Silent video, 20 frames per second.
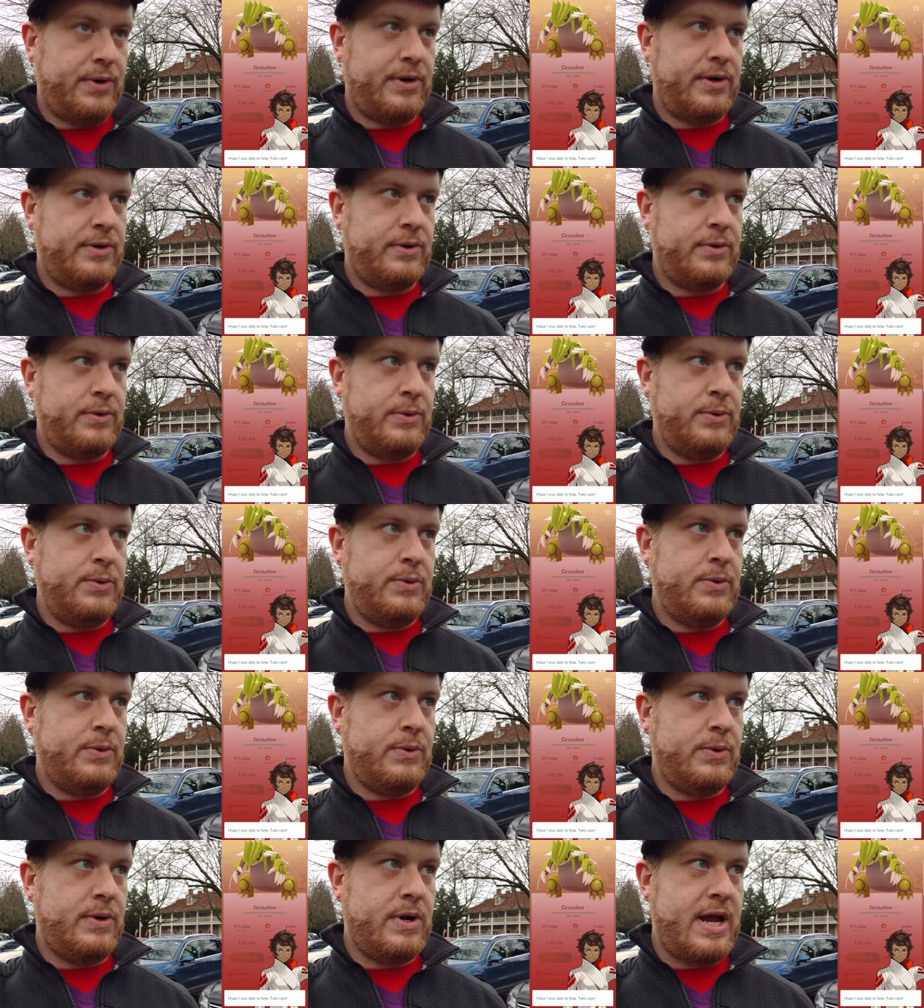
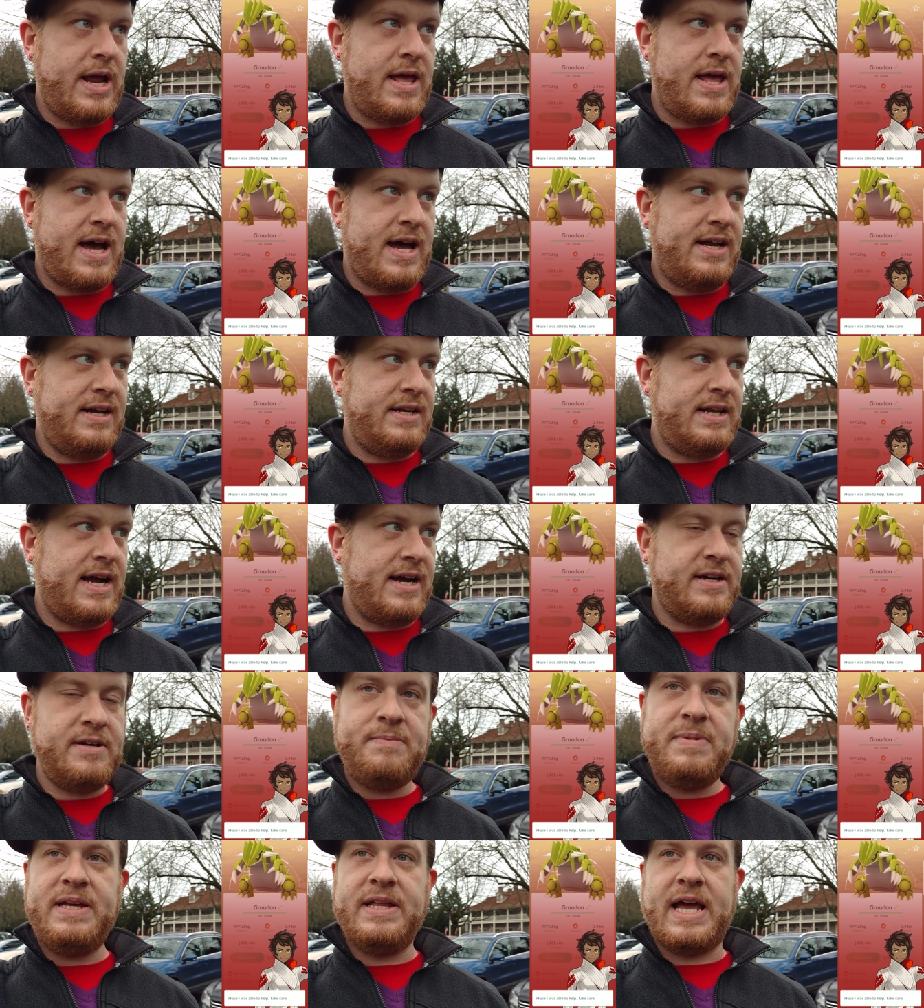That, that
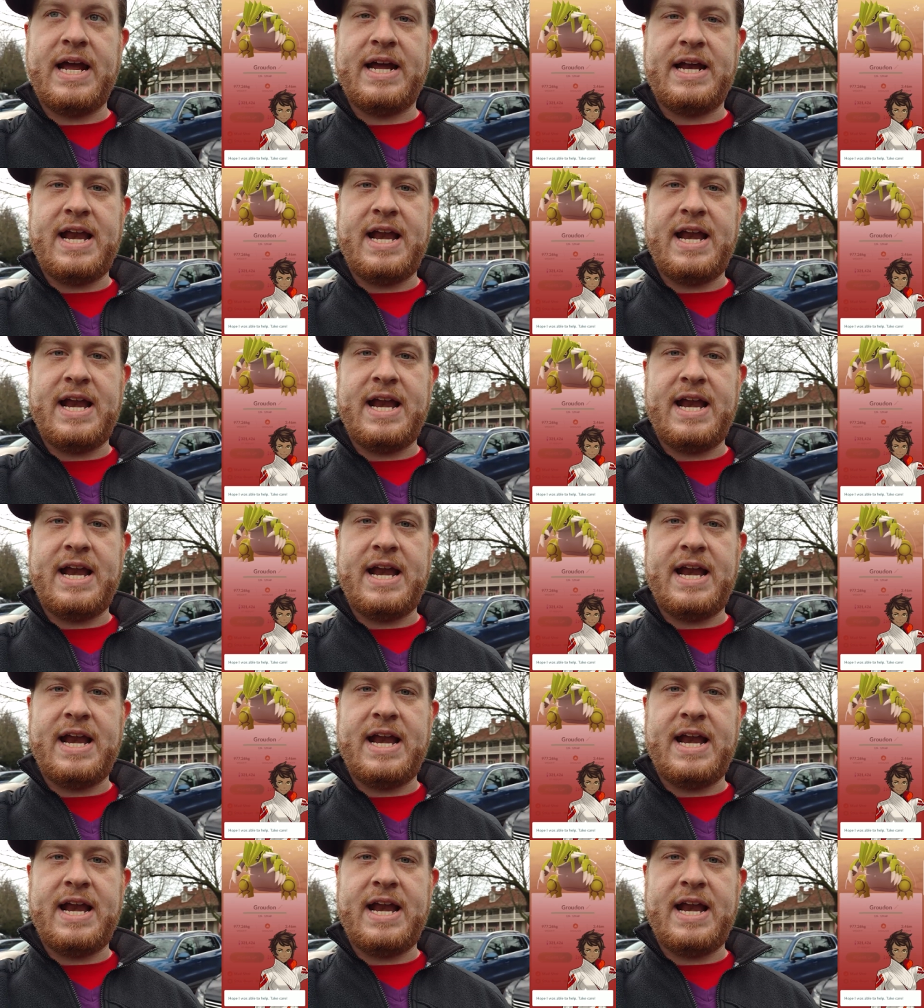could be like